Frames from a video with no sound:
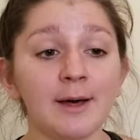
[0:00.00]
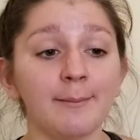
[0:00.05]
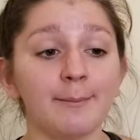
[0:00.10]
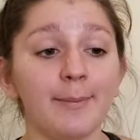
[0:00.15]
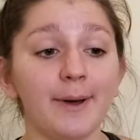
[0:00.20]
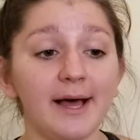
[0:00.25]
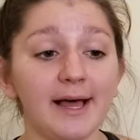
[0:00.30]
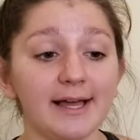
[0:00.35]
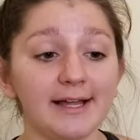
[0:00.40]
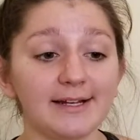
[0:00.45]

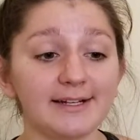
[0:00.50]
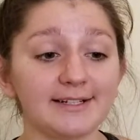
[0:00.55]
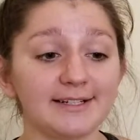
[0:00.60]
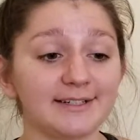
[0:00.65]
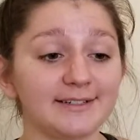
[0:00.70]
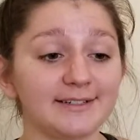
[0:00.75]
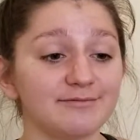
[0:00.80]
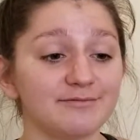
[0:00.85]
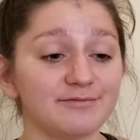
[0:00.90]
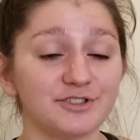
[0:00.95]
But
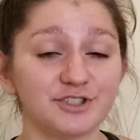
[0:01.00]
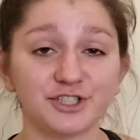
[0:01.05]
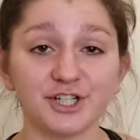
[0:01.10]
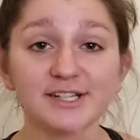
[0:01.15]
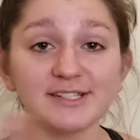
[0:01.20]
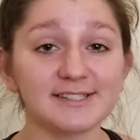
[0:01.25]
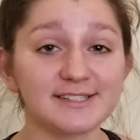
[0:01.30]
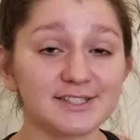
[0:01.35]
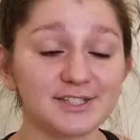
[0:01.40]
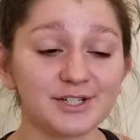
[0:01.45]

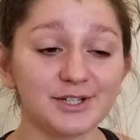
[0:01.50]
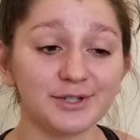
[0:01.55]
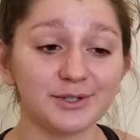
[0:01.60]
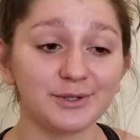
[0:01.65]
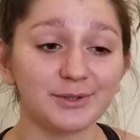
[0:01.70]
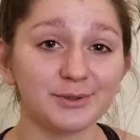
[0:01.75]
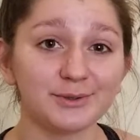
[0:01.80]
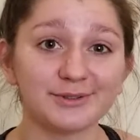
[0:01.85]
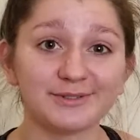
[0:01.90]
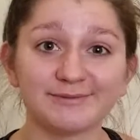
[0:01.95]
just
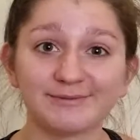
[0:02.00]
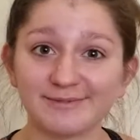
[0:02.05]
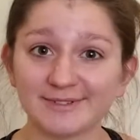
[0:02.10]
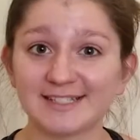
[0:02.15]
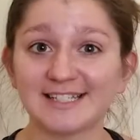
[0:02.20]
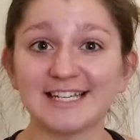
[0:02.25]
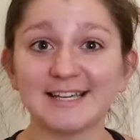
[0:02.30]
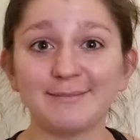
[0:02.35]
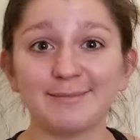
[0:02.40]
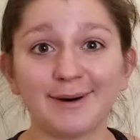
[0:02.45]
to
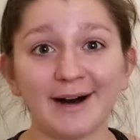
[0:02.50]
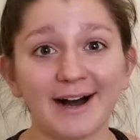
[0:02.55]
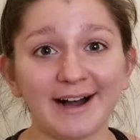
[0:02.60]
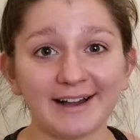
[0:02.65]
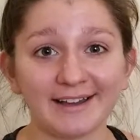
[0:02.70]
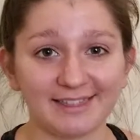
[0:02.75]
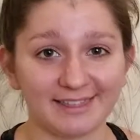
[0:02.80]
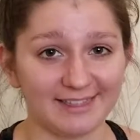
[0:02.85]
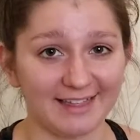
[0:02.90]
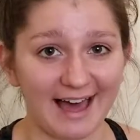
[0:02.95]

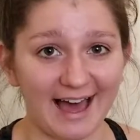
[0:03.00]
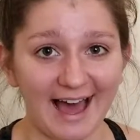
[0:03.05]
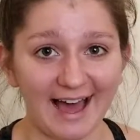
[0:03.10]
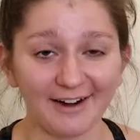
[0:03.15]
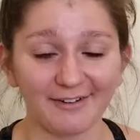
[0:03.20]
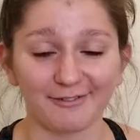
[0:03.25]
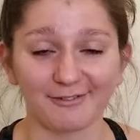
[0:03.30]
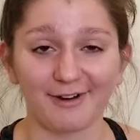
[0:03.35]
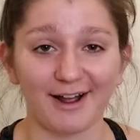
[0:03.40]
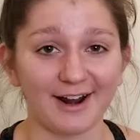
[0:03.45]
debunk
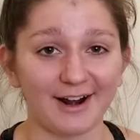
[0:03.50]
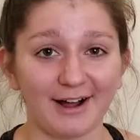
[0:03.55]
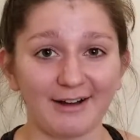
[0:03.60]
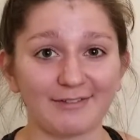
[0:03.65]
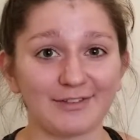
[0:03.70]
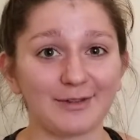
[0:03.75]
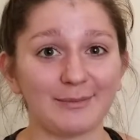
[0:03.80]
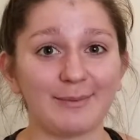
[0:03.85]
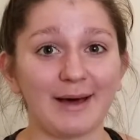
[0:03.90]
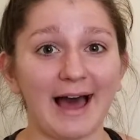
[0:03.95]
that right
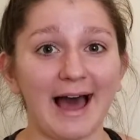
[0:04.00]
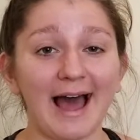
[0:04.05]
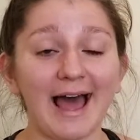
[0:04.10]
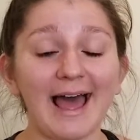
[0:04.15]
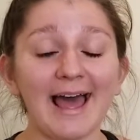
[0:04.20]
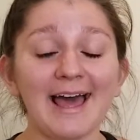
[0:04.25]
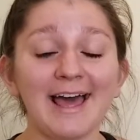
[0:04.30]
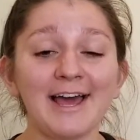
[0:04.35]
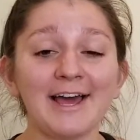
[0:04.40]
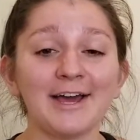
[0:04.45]
off the
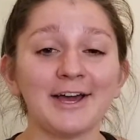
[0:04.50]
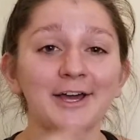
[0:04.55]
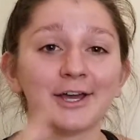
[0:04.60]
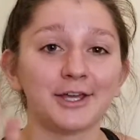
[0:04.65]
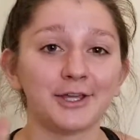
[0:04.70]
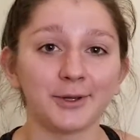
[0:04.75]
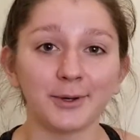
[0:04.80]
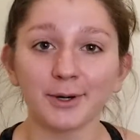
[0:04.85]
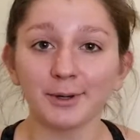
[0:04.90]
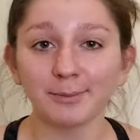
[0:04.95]
bat,
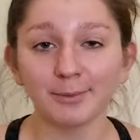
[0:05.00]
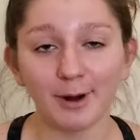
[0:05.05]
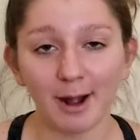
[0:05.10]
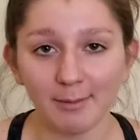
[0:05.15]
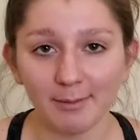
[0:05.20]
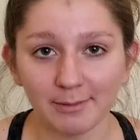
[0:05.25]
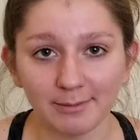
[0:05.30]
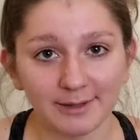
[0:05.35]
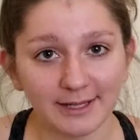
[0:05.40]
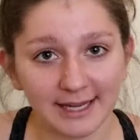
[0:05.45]
you're
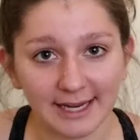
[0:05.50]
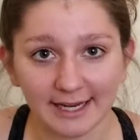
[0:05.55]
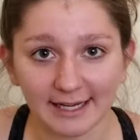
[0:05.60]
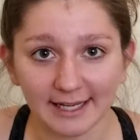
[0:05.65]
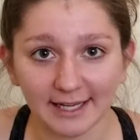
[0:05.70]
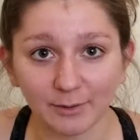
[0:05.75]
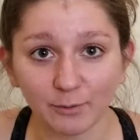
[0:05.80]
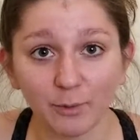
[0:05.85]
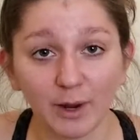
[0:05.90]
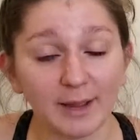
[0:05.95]
probably
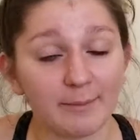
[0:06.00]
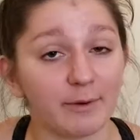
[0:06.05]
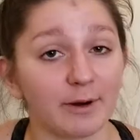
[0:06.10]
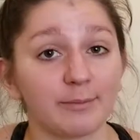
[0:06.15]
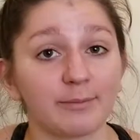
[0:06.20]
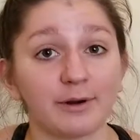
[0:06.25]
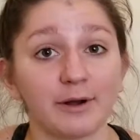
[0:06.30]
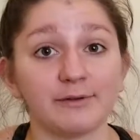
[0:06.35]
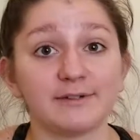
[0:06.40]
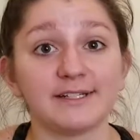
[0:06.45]
eating way more
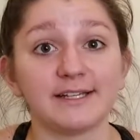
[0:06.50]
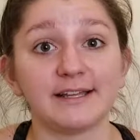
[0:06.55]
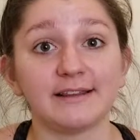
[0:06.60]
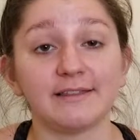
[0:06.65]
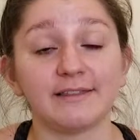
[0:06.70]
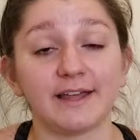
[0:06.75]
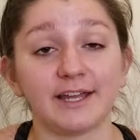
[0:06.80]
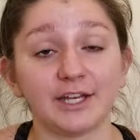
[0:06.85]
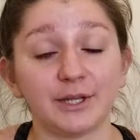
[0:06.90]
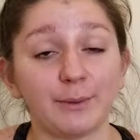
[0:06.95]
protein
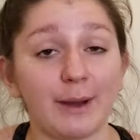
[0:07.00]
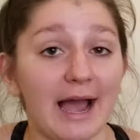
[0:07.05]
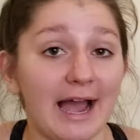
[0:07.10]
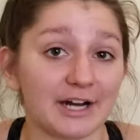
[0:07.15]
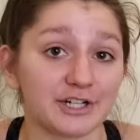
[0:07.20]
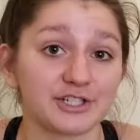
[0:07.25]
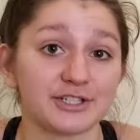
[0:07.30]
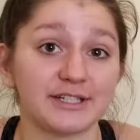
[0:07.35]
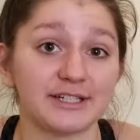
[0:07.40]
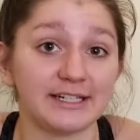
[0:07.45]
than you
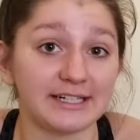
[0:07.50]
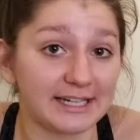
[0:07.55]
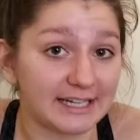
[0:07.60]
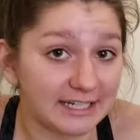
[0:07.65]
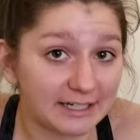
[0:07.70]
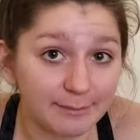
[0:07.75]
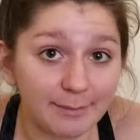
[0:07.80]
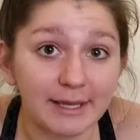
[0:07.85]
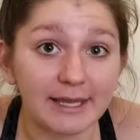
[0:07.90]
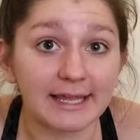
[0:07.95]
actually need
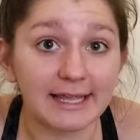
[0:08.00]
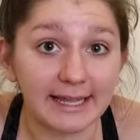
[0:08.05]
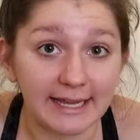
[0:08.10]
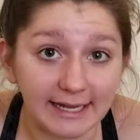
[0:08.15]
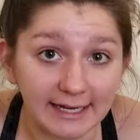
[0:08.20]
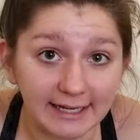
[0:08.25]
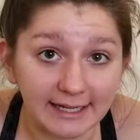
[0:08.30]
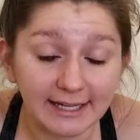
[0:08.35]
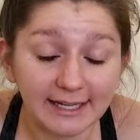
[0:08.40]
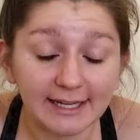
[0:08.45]
to be
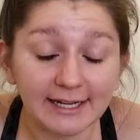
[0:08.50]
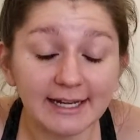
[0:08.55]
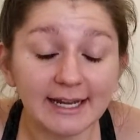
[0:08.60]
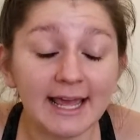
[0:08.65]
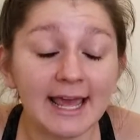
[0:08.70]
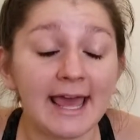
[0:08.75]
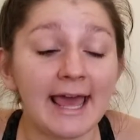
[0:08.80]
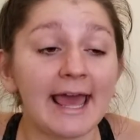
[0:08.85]
eating.